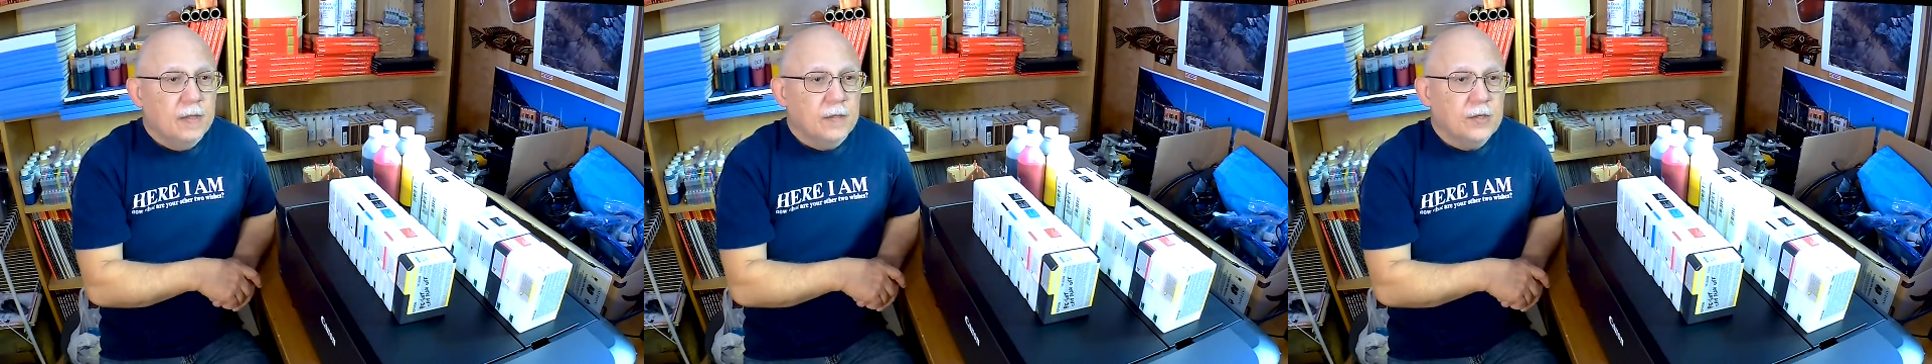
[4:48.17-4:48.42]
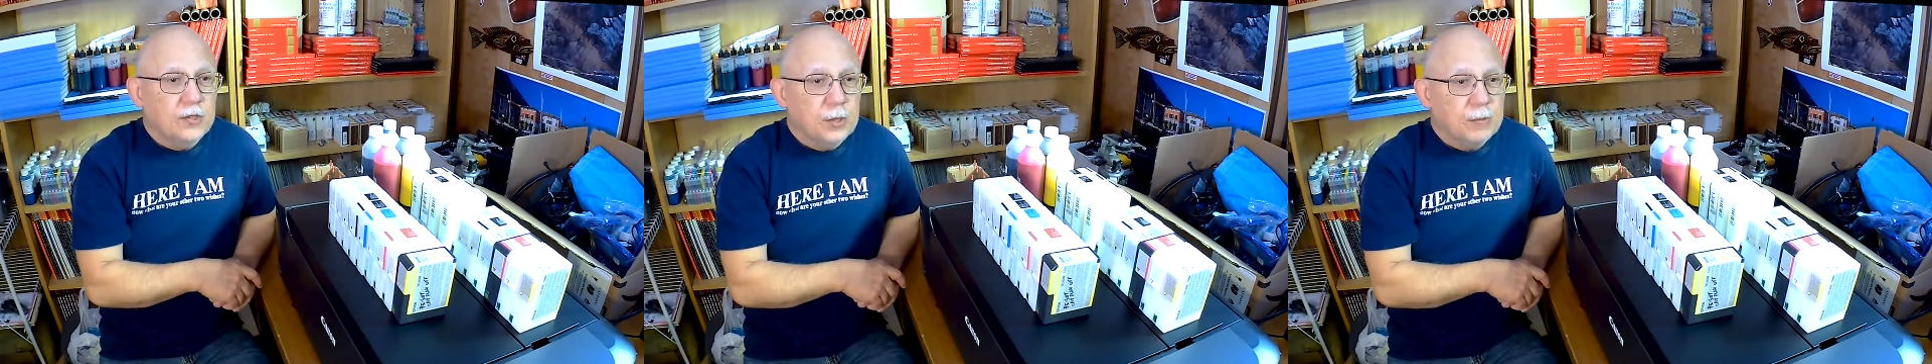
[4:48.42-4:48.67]

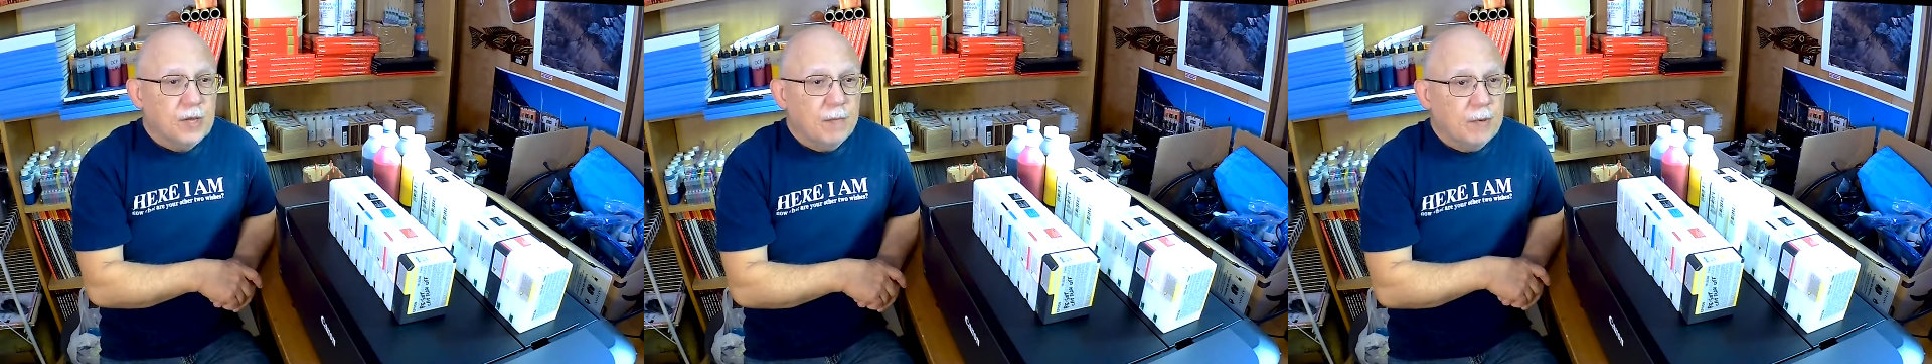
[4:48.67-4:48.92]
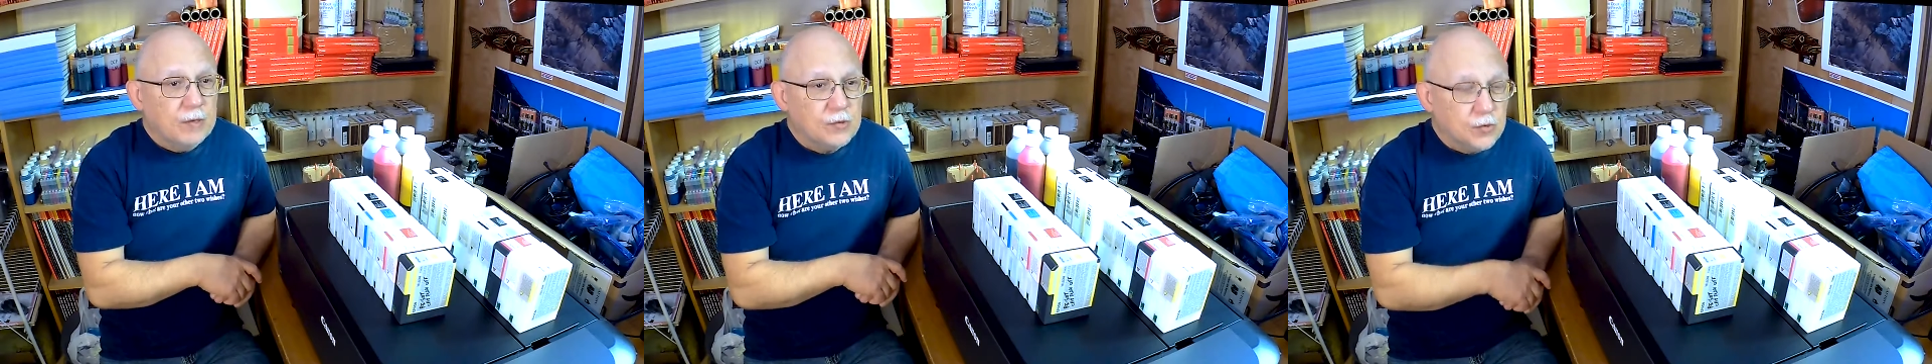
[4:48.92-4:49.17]
The chips have
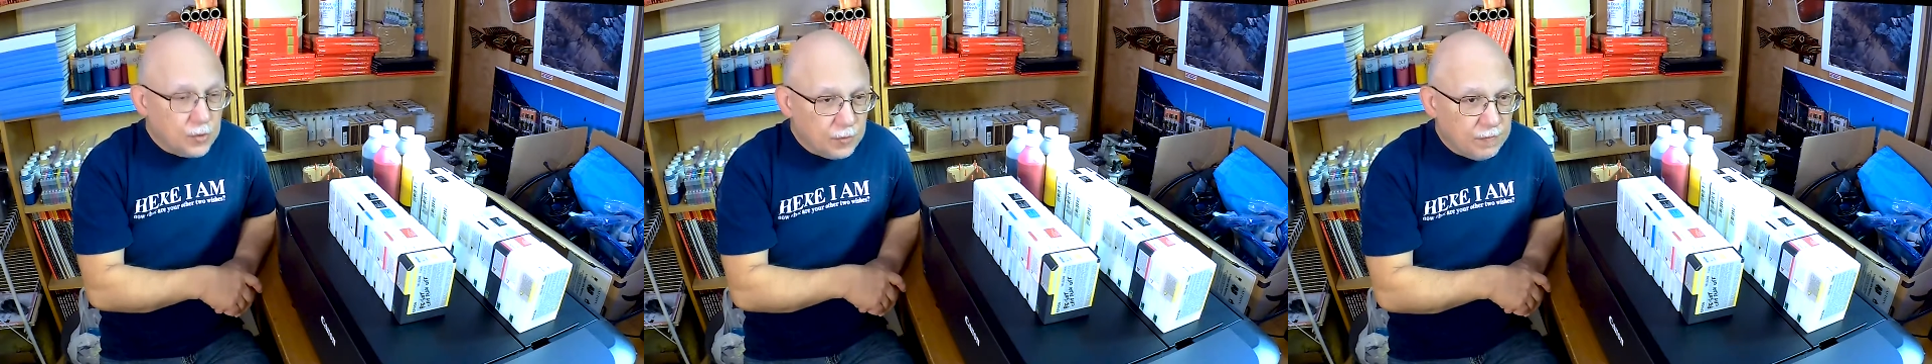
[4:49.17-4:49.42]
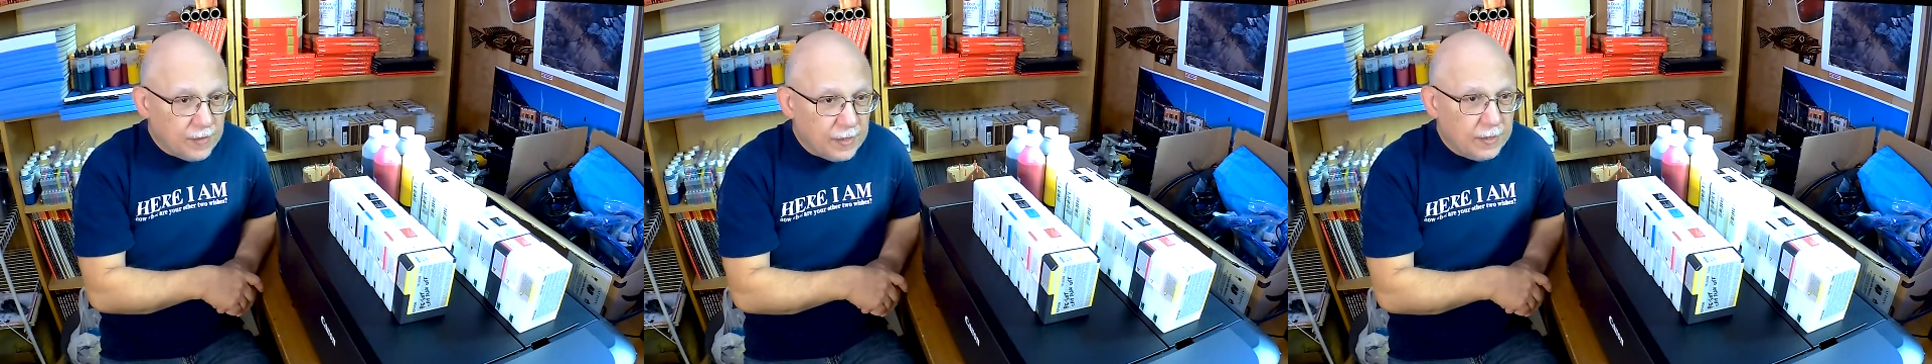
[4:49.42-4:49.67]
been
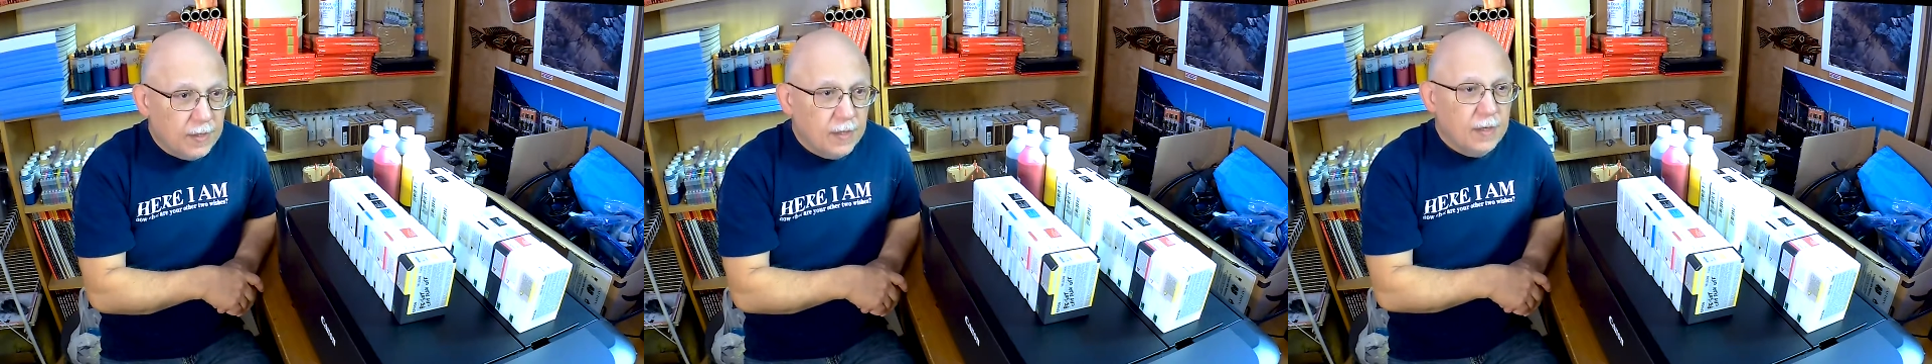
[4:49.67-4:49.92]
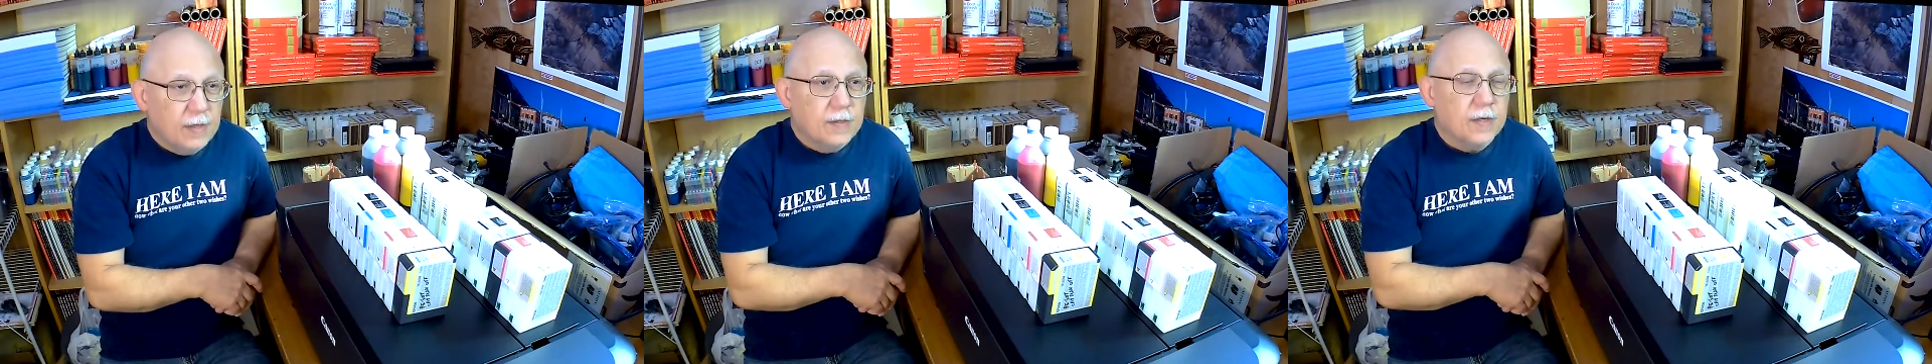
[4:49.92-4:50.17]
certified.
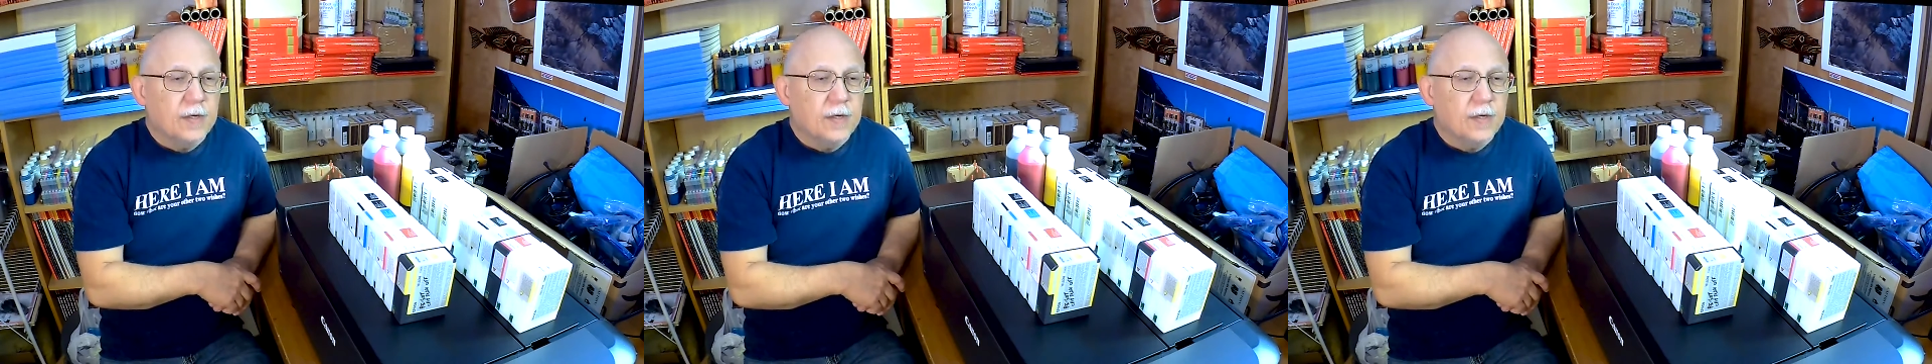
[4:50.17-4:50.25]
The